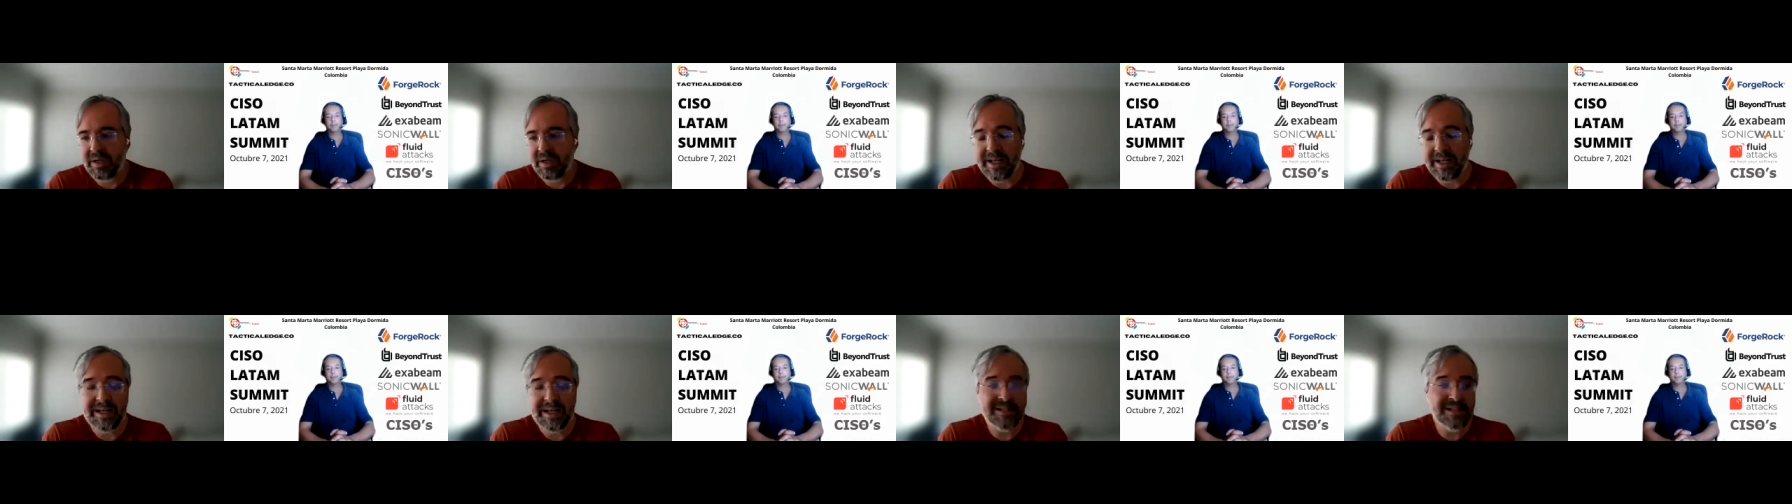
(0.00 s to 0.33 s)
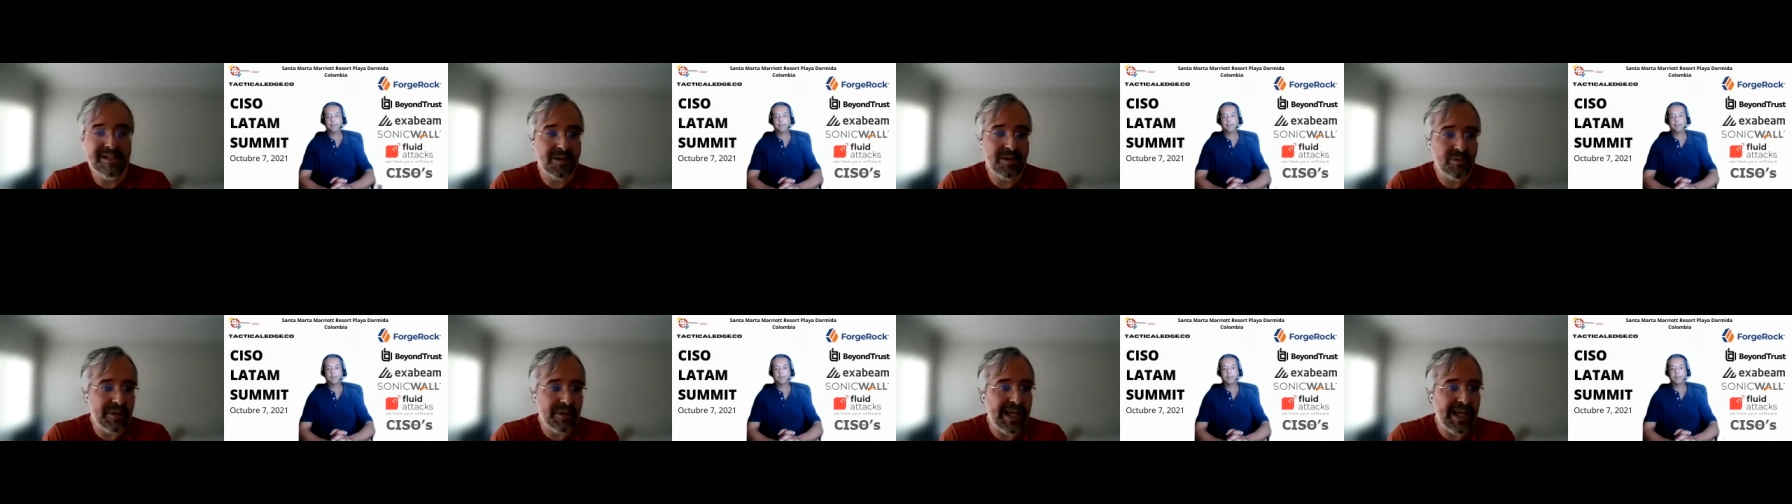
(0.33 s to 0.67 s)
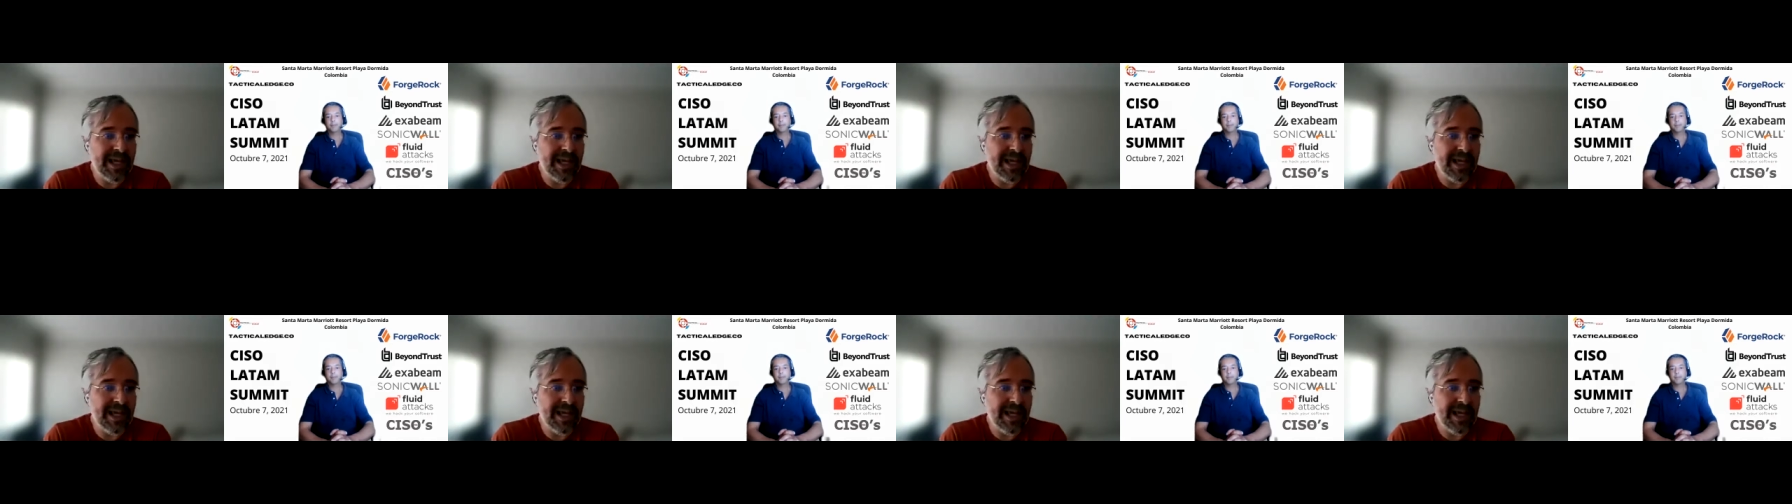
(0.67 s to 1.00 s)
Like I said, we
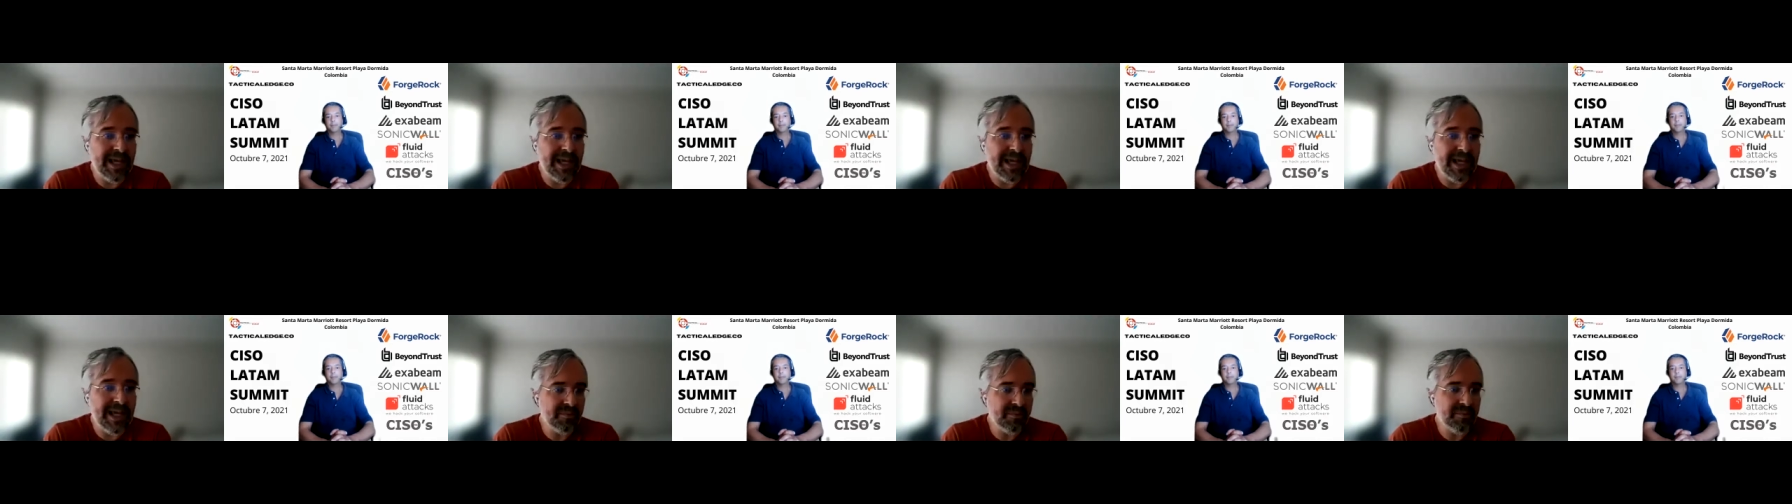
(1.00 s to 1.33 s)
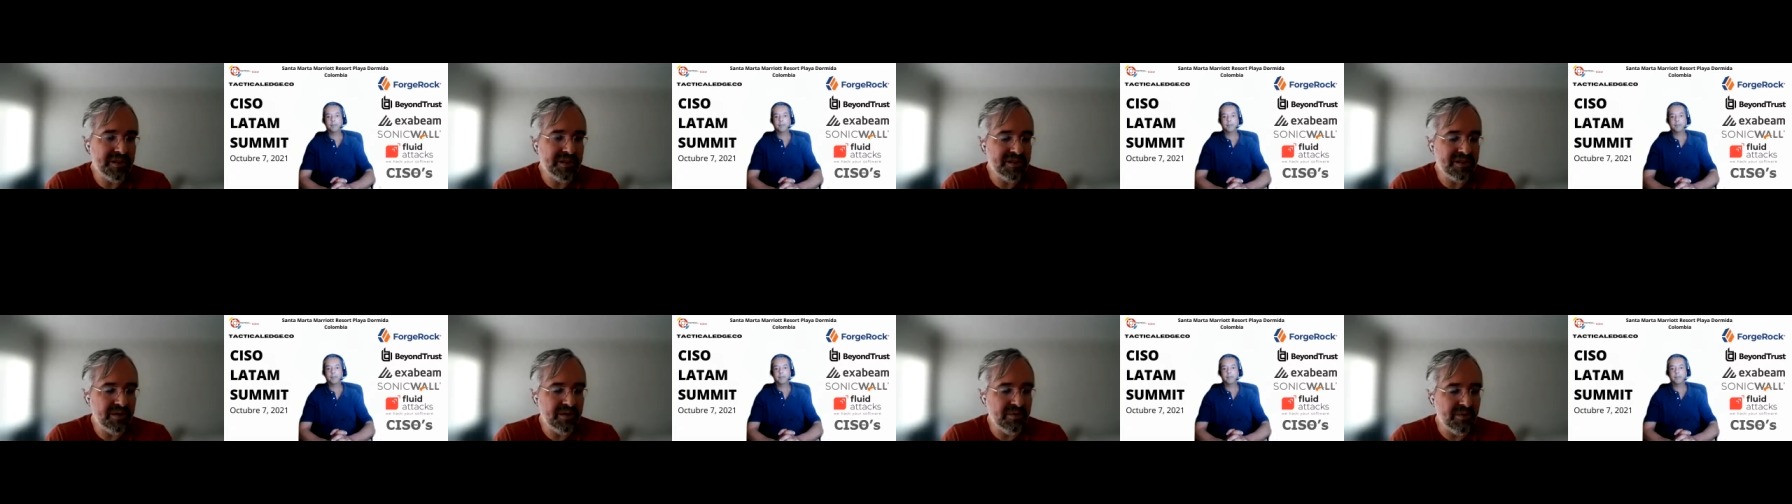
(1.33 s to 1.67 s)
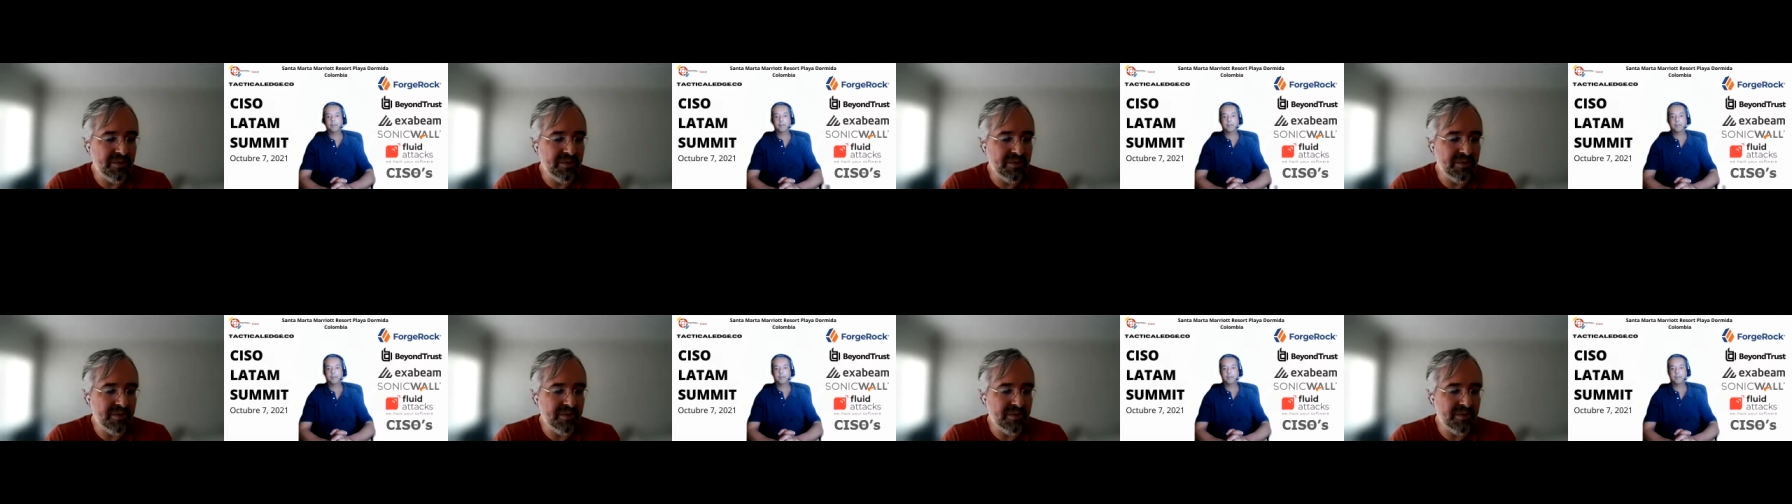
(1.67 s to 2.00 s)
have
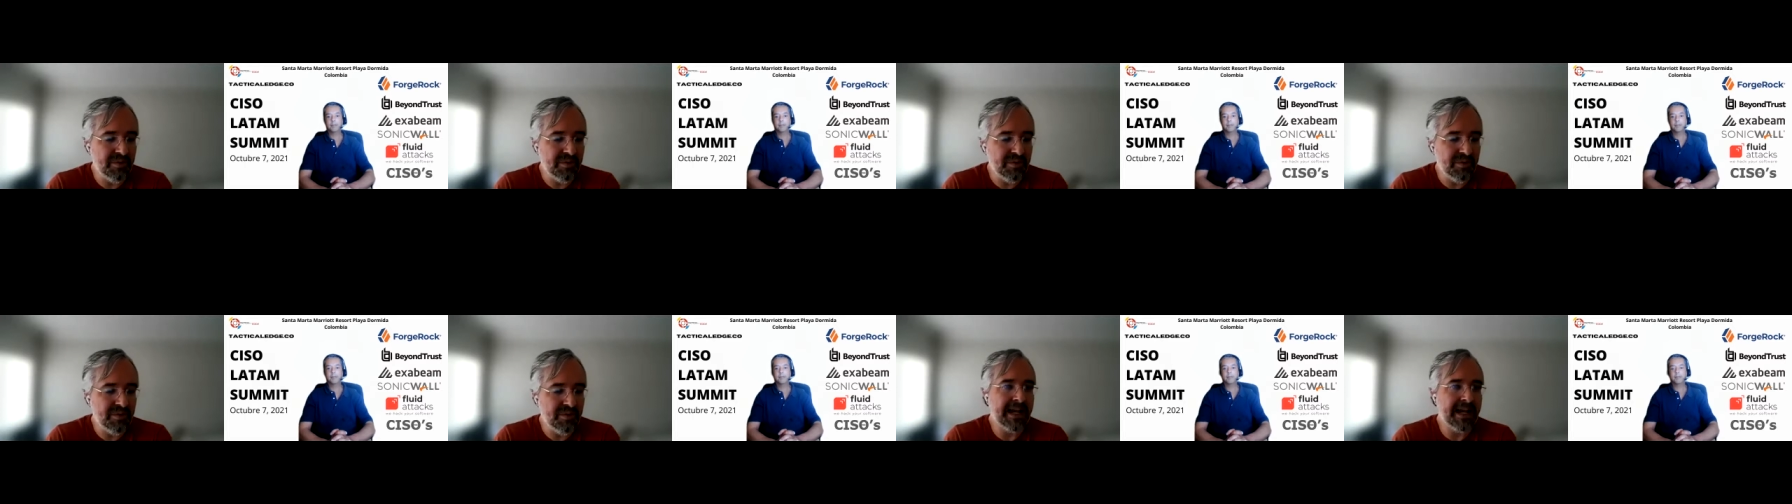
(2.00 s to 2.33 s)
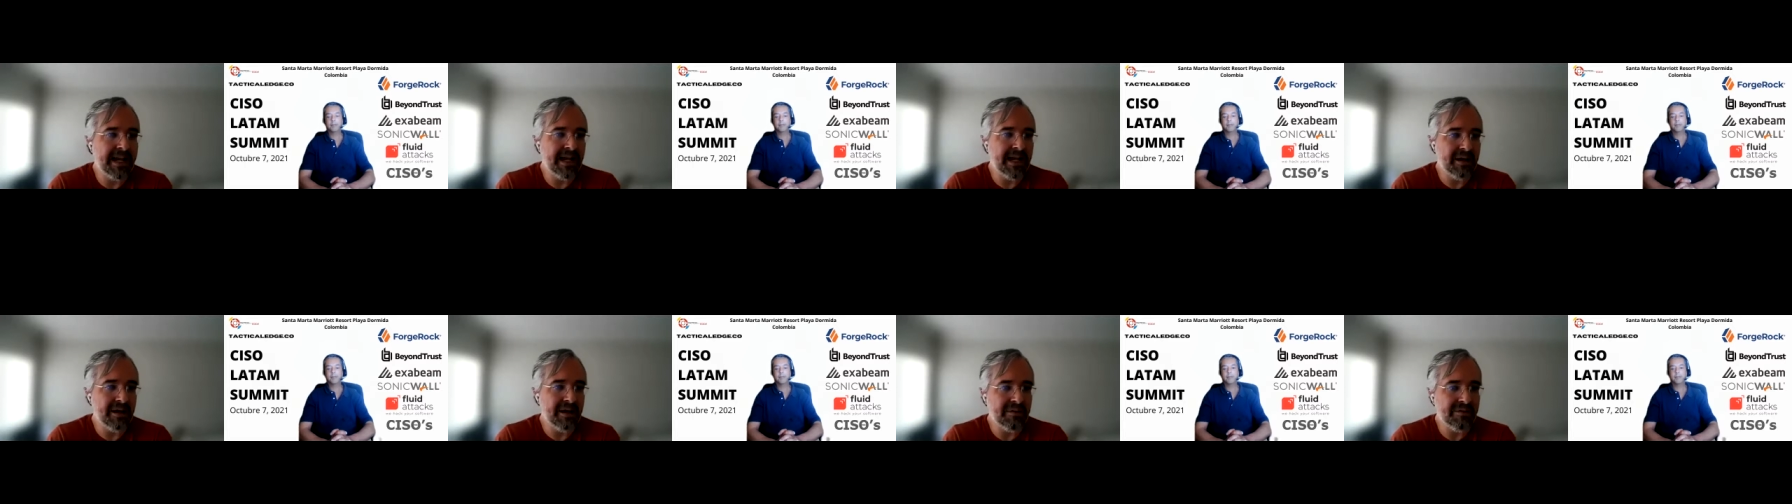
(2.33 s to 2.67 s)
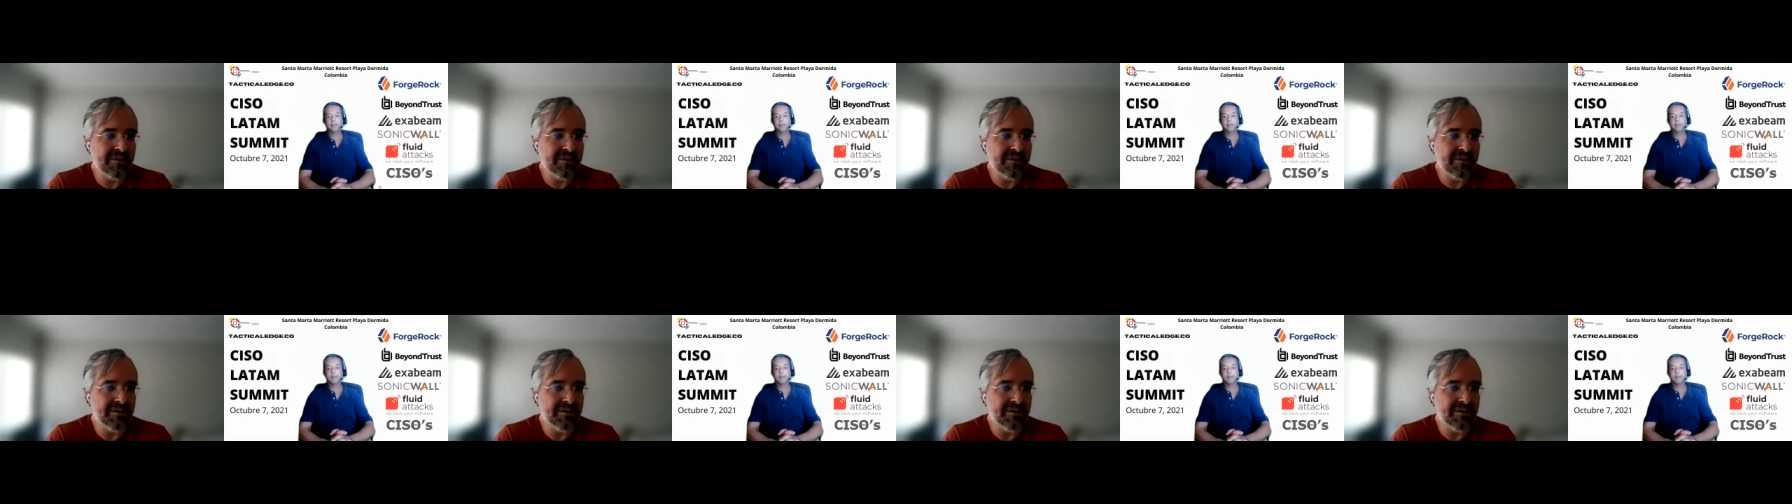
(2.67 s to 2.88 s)
materials, we have